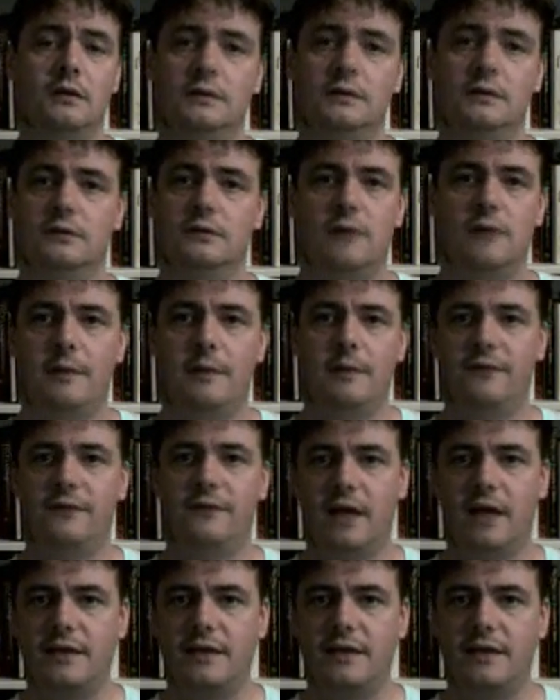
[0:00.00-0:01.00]
crap, I
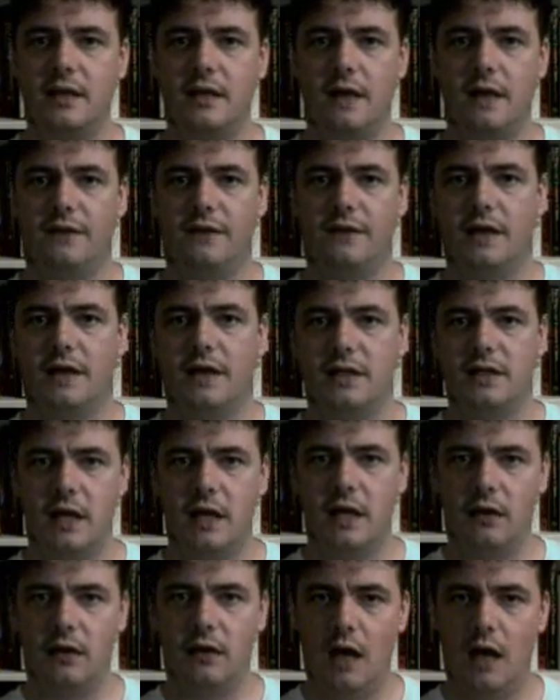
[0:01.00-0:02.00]
forgot the I forgot the
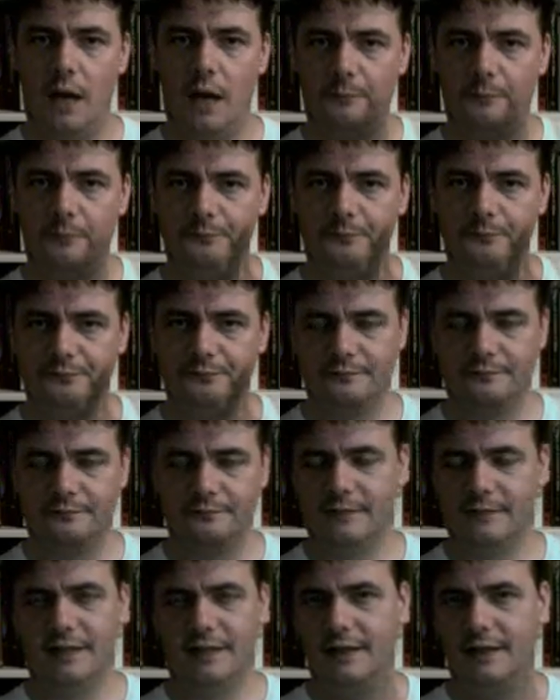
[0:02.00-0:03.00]
title. Um,
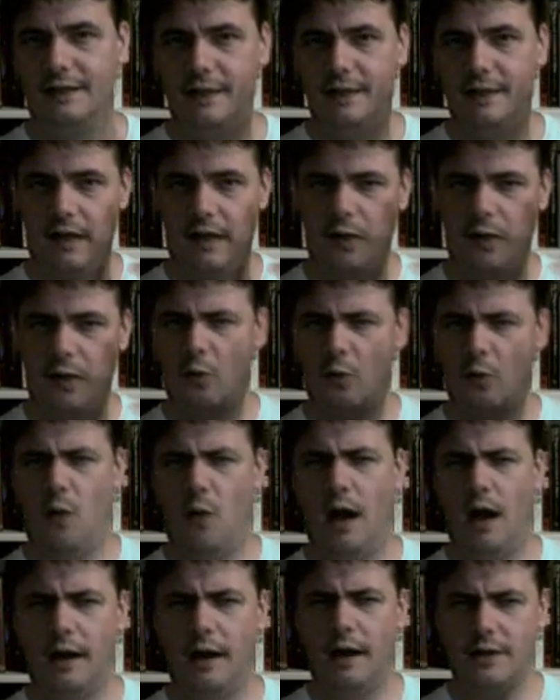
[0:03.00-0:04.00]
it, I don't know
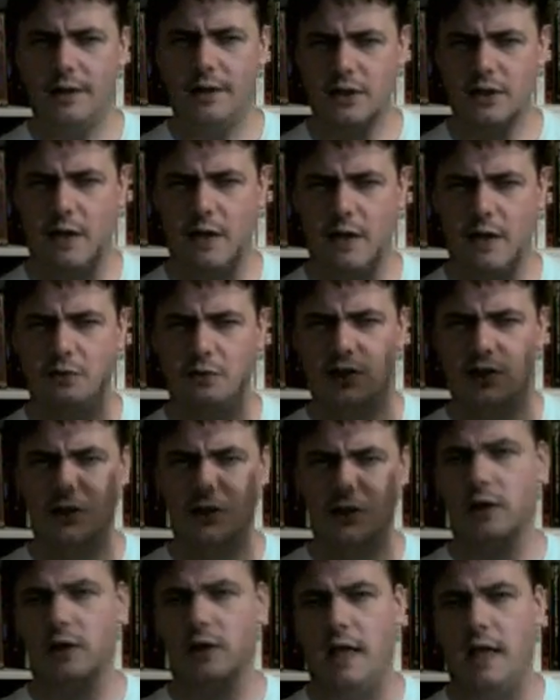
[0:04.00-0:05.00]
why. I just I was just
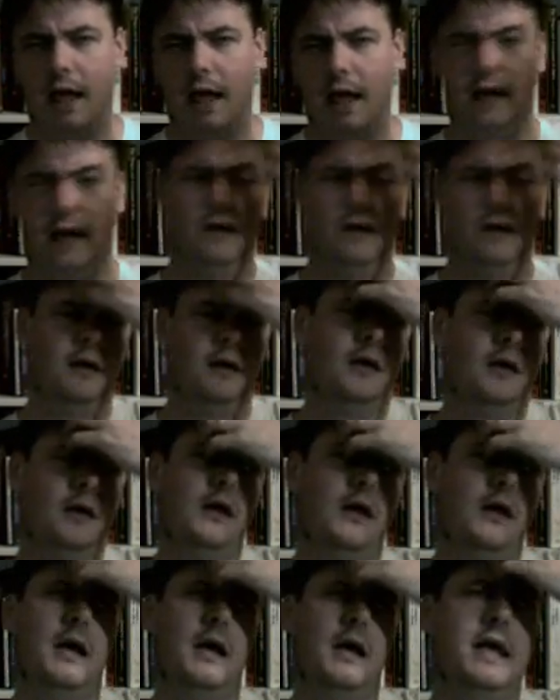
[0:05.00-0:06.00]
looking at it.
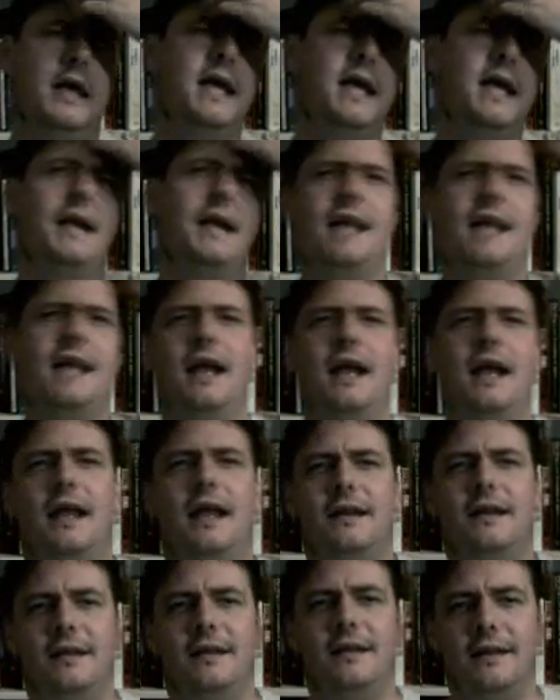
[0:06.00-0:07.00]
He got that,
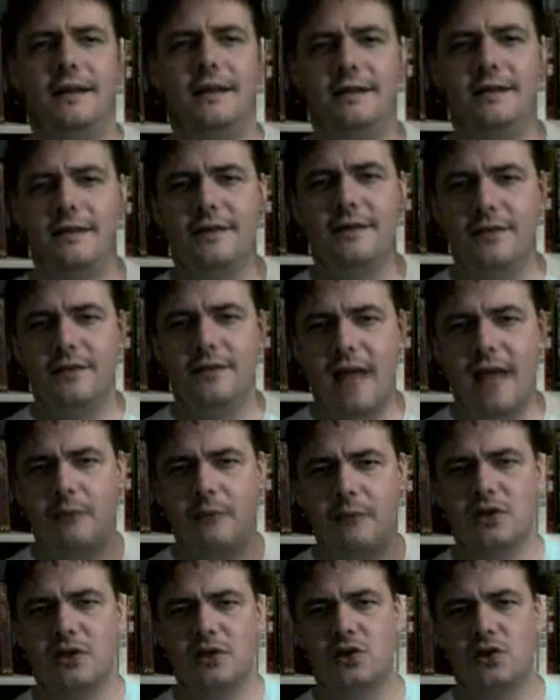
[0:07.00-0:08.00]
and that
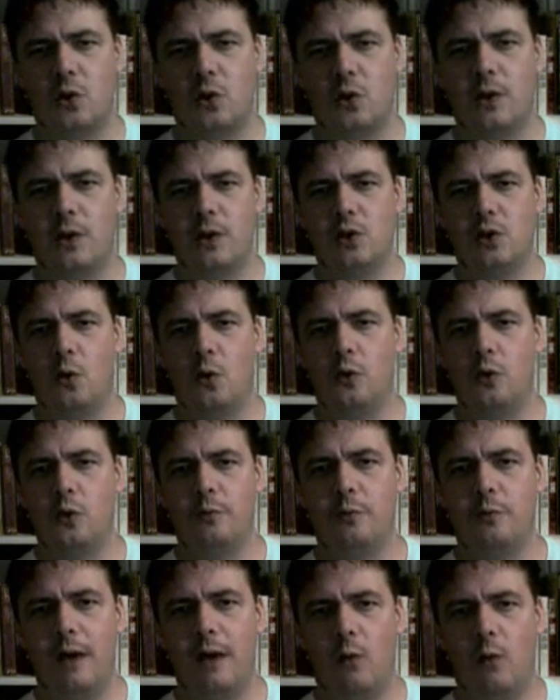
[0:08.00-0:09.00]
was a story
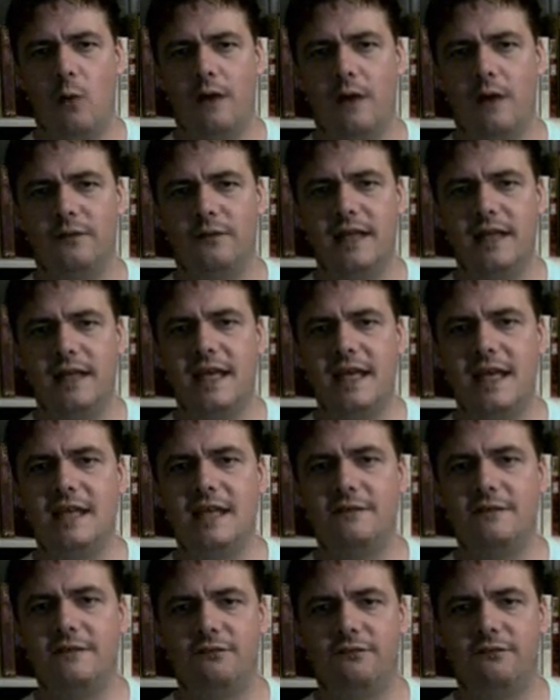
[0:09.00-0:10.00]
told by one of
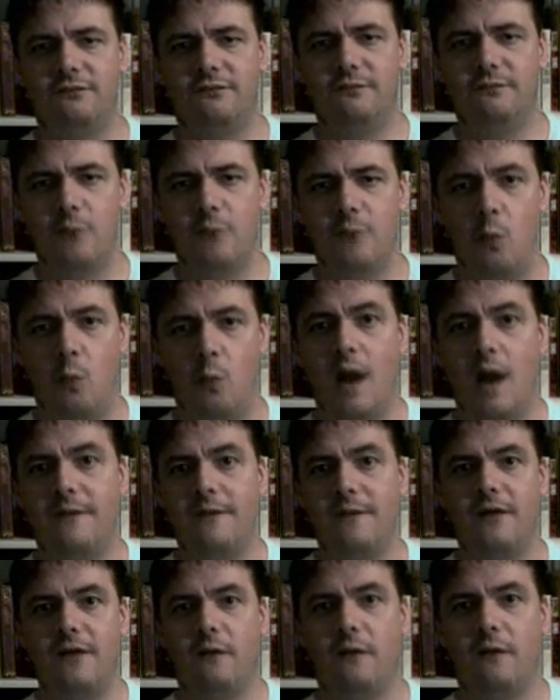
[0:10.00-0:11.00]
Leakey's, the
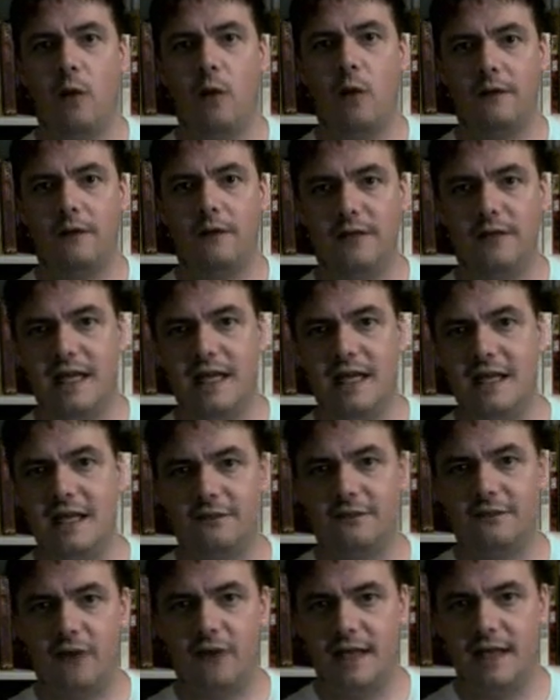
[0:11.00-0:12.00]
wife of one of Leakey's
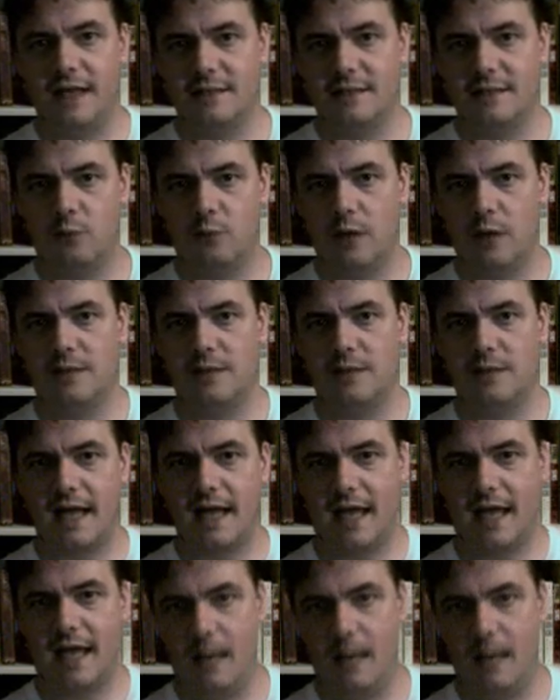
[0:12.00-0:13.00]
friends when he was at
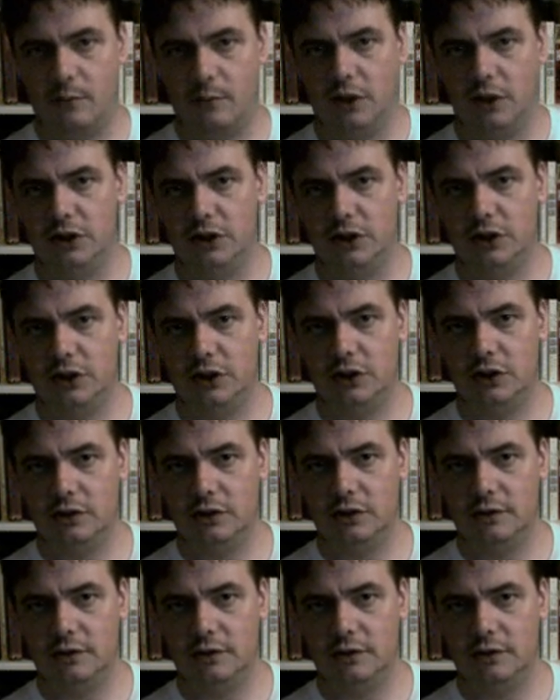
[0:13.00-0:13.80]
Cambridge.